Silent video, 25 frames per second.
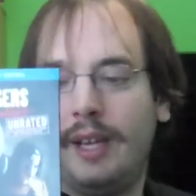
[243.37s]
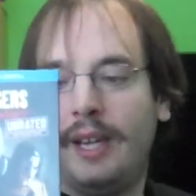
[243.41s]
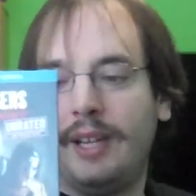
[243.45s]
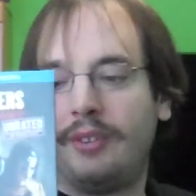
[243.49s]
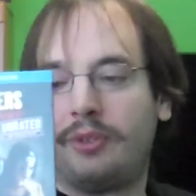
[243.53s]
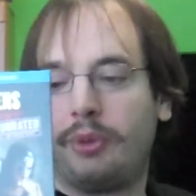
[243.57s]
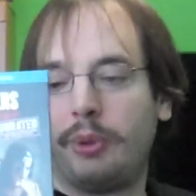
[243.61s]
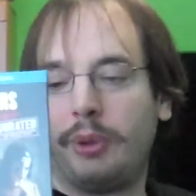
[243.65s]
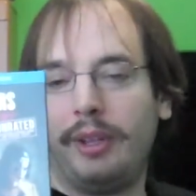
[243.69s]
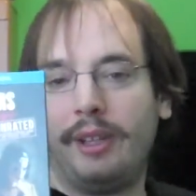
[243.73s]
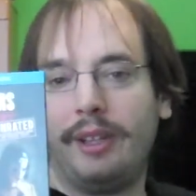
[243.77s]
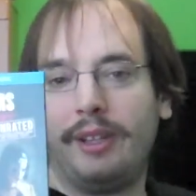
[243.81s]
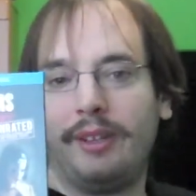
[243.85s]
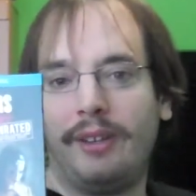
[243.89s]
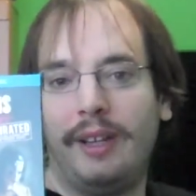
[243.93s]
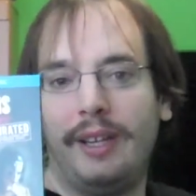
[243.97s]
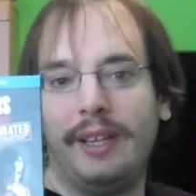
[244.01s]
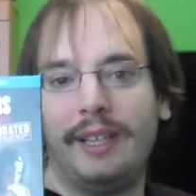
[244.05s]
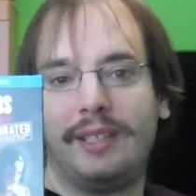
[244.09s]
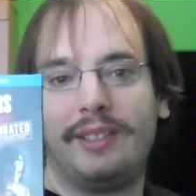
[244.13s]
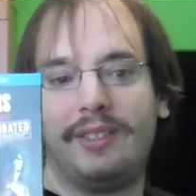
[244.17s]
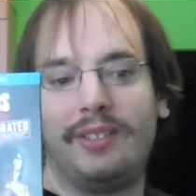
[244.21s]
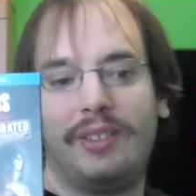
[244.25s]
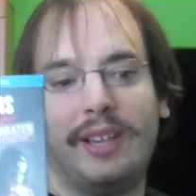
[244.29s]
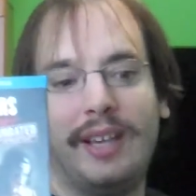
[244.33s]
just really
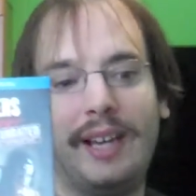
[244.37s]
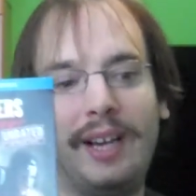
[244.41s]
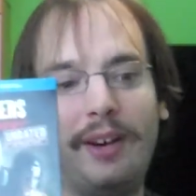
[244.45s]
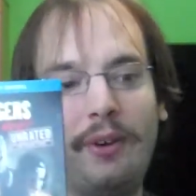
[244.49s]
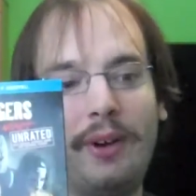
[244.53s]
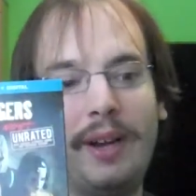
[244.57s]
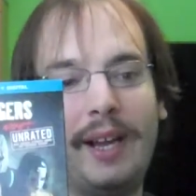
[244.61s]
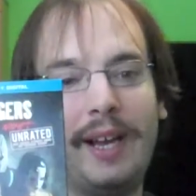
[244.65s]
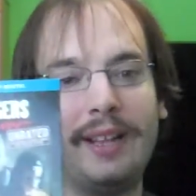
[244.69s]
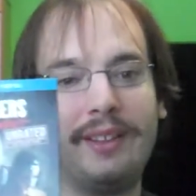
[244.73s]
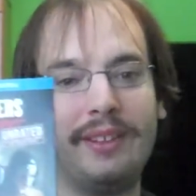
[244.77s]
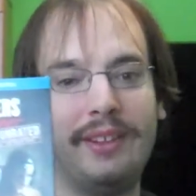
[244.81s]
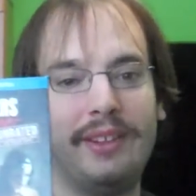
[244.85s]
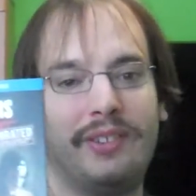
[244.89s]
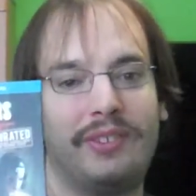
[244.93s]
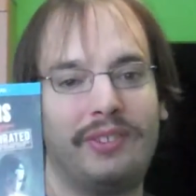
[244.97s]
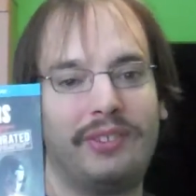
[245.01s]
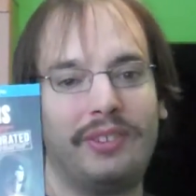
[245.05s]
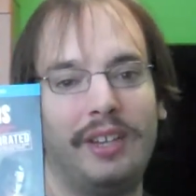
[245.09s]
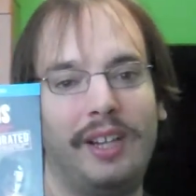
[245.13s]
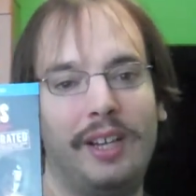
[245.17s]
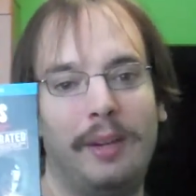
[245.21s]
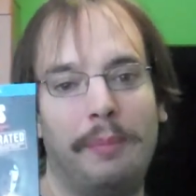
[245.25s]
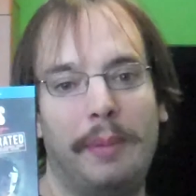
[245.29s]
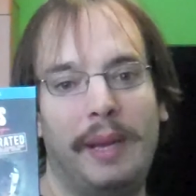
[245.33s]
liked how it had this
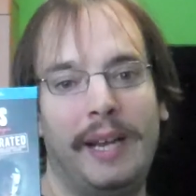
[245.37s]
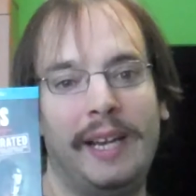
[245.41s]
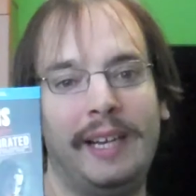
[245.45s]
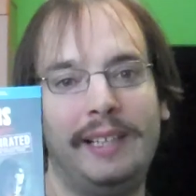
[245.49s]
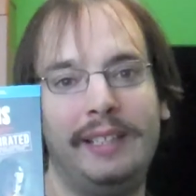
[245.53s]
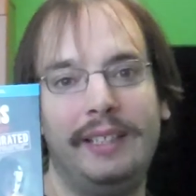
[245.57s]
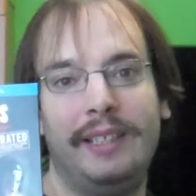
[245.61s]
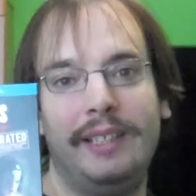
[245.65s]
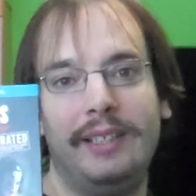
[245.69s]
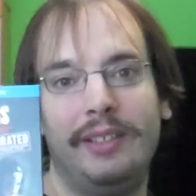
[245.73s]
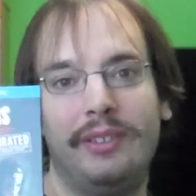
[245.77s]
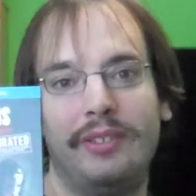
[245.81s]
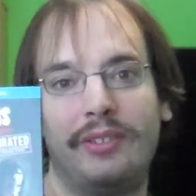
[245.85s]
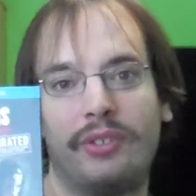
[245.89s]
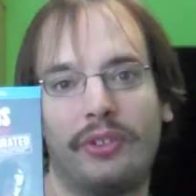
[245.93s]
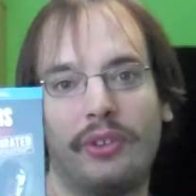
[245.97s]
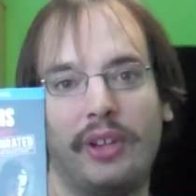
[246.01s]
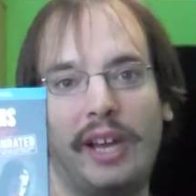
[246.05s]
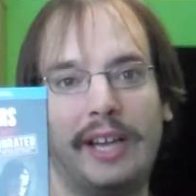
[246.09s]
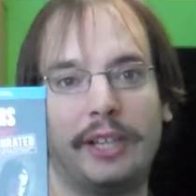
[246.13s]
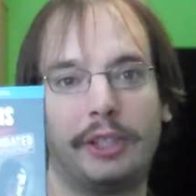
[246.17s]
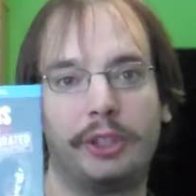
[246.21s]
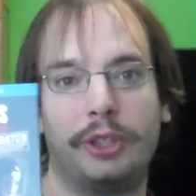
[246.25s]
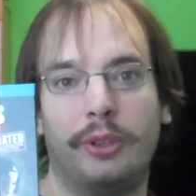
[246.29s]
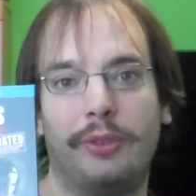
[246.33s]
80s
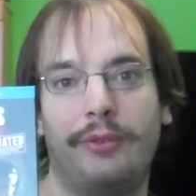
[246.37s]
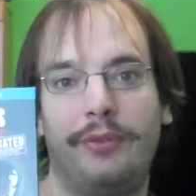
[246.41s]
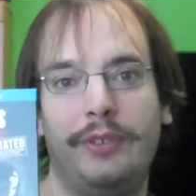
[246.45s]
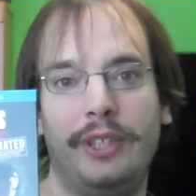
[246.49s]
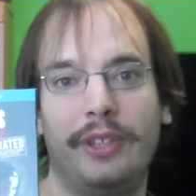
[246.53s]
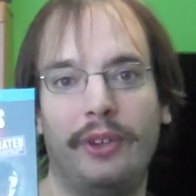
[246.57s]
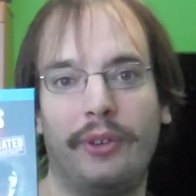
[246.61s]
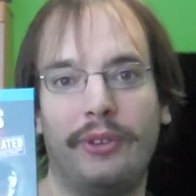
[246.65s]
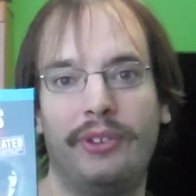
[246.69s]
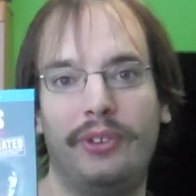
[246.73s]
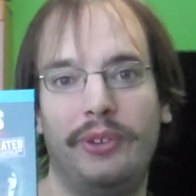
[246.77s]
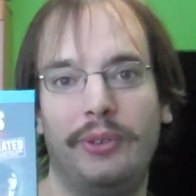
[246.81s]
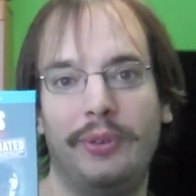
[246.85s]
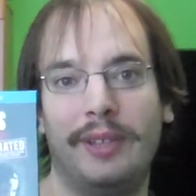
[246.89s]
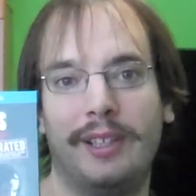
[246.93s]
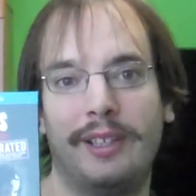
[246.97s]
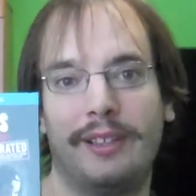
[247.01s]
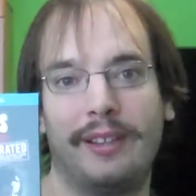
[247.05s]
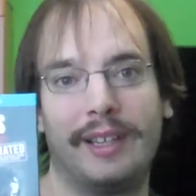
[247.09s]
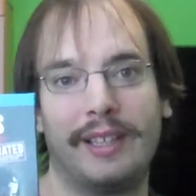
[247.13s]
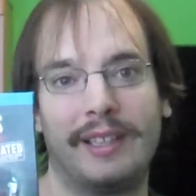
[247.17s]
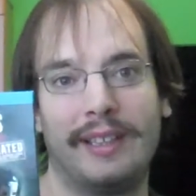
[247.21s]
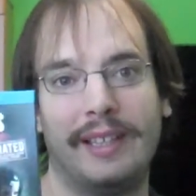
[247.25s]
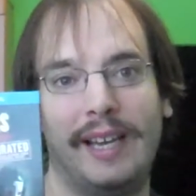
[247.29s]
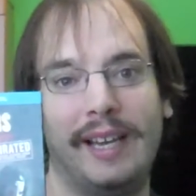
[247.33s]
slasher feel to it.
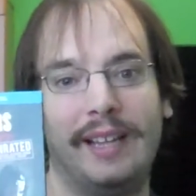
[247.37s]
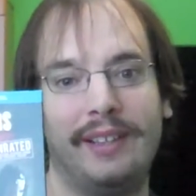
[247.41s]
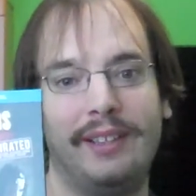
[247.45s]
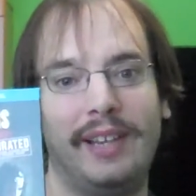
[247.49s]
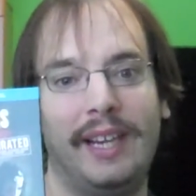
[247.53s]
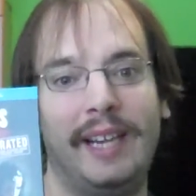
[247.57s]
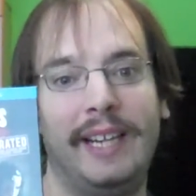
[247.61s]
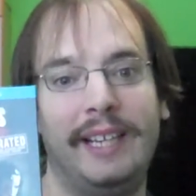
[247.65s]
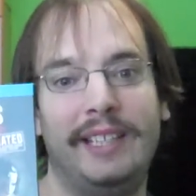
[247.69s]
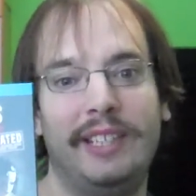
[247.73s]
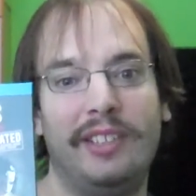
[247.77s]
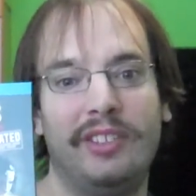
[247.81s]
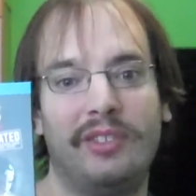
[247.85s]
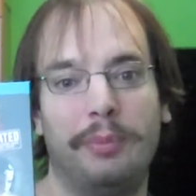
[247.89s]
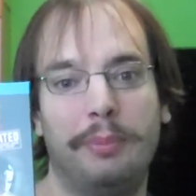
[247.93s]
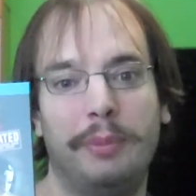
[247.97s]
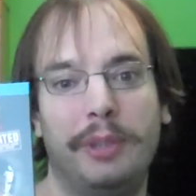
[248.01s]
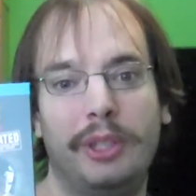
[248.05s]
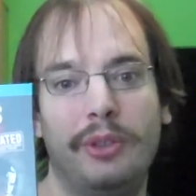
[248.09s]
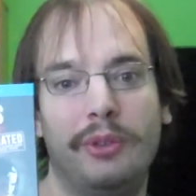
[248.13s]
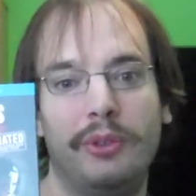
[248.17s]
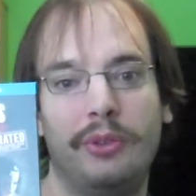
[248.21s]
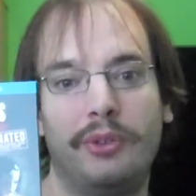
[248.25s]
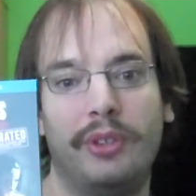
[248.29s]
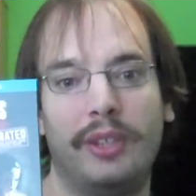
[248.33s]
Like, they had 80s
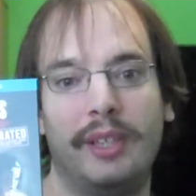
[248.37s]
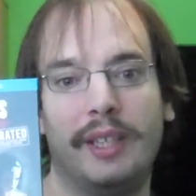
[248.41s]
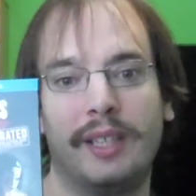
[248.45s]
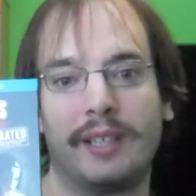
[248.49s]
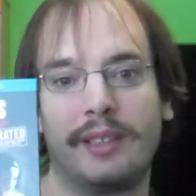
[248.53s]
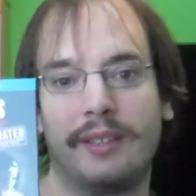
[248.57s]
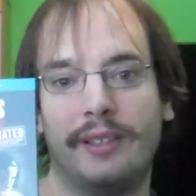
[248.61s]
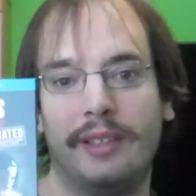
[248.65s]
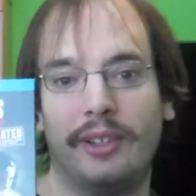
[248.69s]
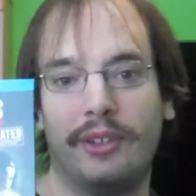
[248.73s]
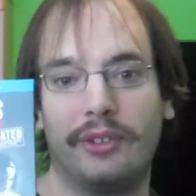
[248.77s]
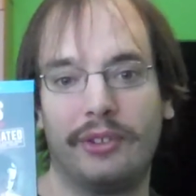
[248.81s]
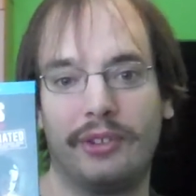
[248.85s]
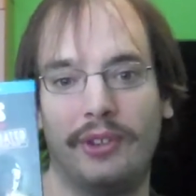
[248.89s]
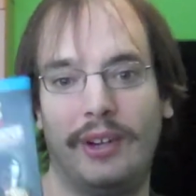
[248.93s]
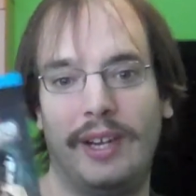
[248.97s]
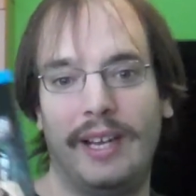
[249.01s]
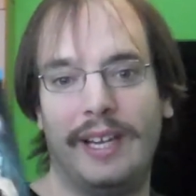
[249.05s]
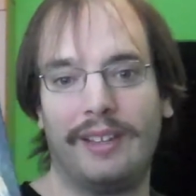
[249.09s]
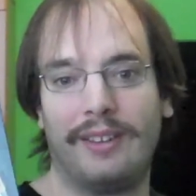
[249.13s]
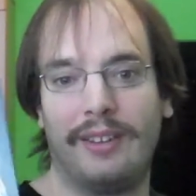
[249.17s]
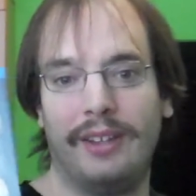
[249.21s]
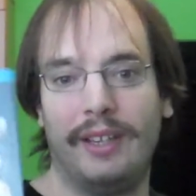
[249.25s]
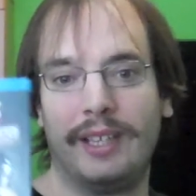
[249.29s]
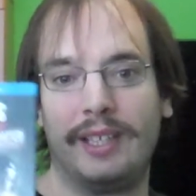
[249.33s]
music, they also
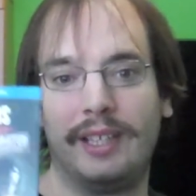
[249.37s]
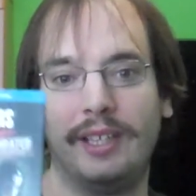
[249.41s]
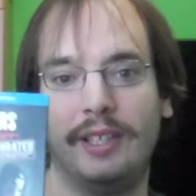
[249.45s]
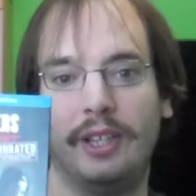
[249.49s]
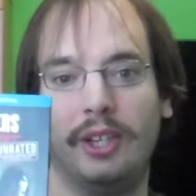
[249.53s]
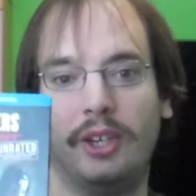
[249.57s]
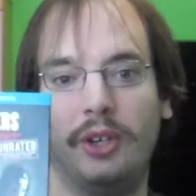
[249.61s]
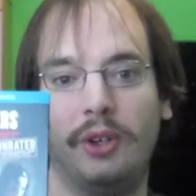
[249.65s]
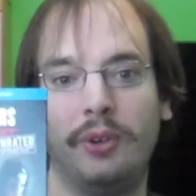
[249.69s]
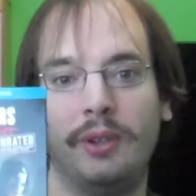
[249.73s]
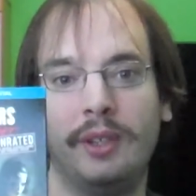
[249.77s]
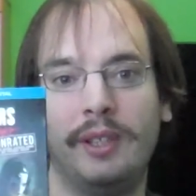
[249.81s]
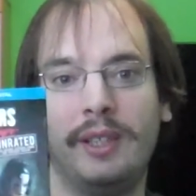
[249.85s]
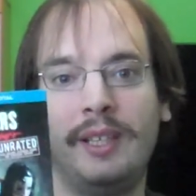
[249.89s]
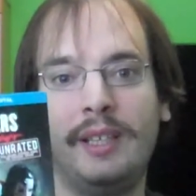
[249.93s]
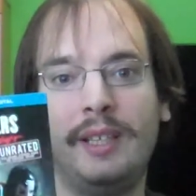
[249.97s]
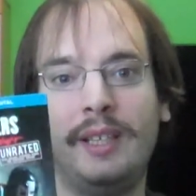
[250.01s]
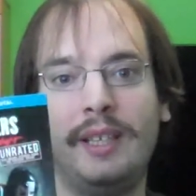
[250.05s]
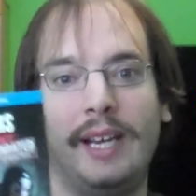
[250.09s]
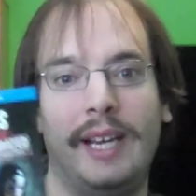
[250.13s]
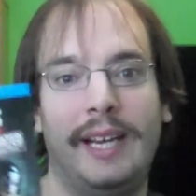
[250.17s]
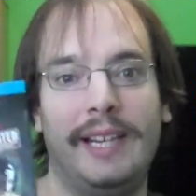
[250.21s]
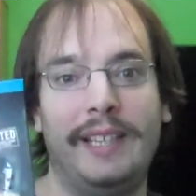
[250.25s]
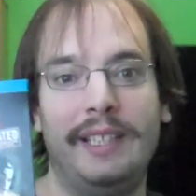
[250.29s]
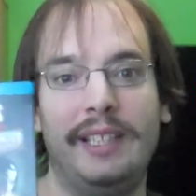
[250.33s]
had,
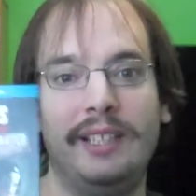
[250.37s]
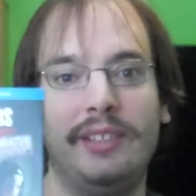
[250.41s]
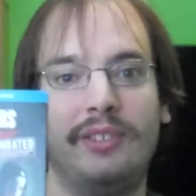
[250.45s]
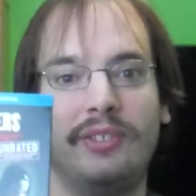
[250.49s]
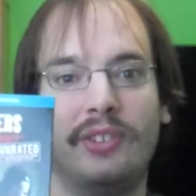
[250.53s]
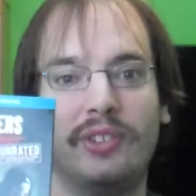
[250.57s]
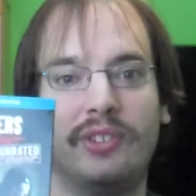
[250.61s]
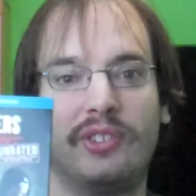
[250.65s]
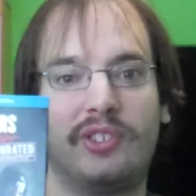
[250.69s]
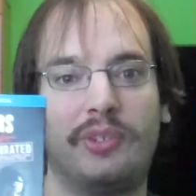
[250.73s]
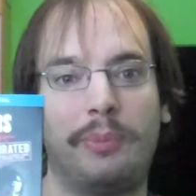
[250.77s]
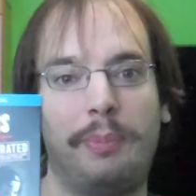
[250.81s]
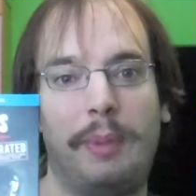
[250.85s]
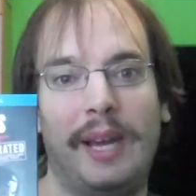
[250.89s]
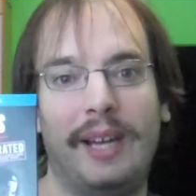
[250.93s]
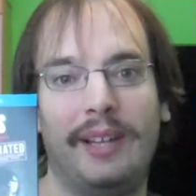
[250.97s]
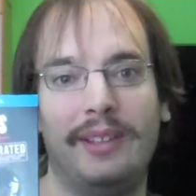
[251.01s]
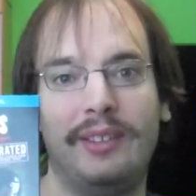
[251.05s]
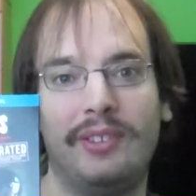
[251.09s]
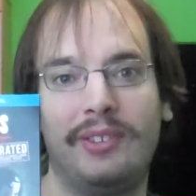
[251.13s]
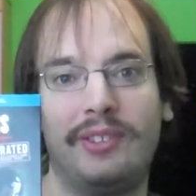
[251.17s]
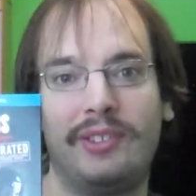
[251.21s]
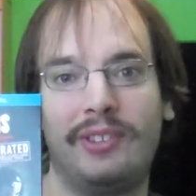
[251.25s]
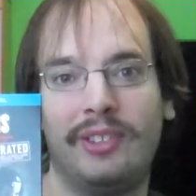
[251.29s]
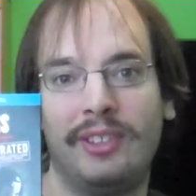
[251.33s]
80s
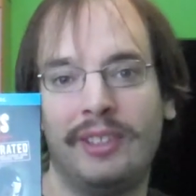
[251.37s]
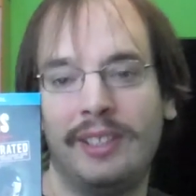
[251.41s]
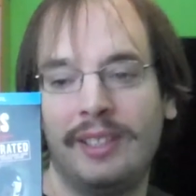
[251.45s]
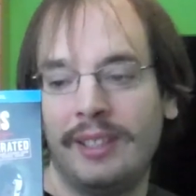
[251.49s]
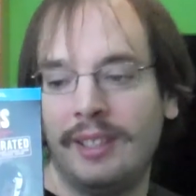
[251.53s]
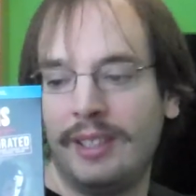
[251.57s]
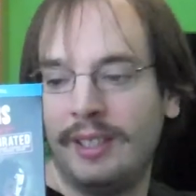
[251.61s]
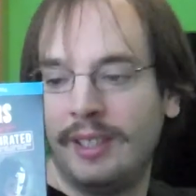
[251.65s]
suspense.